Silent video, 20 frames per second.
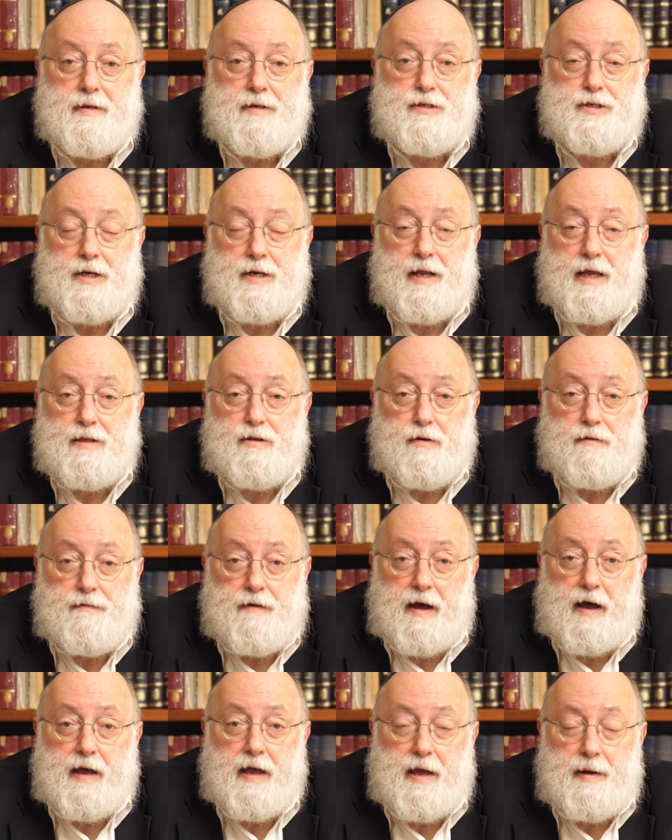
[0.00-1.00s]
Shana
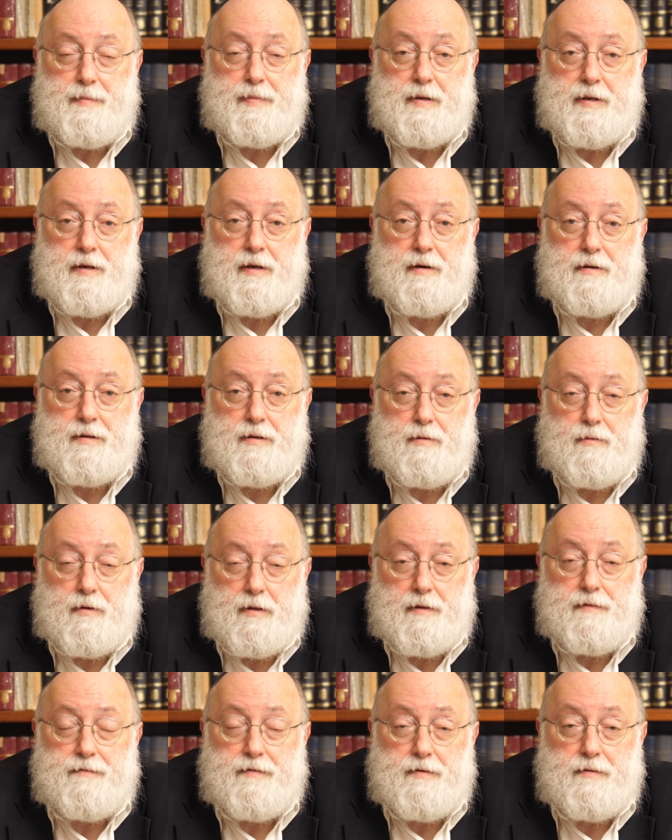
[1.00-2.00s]
Tova, happy year to
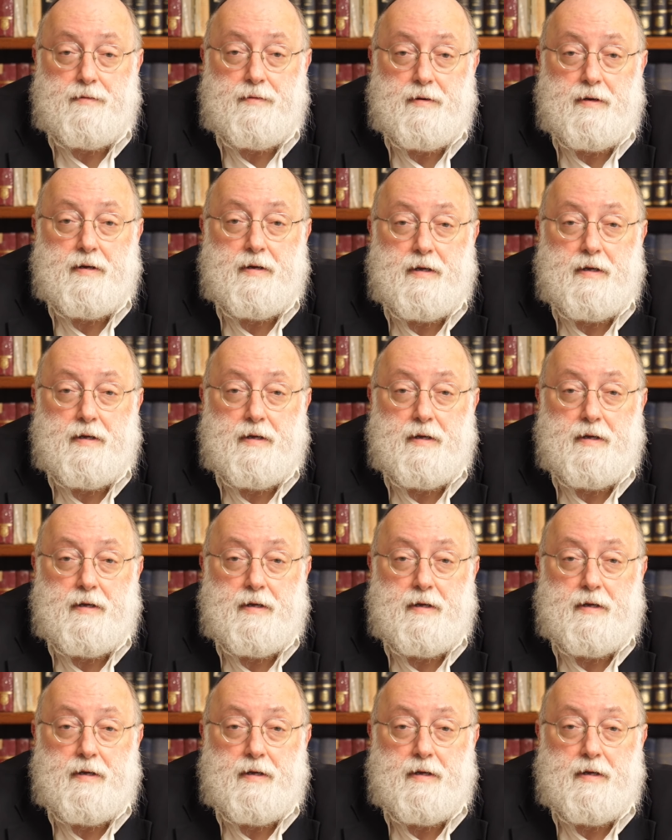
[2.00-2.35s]
all of you.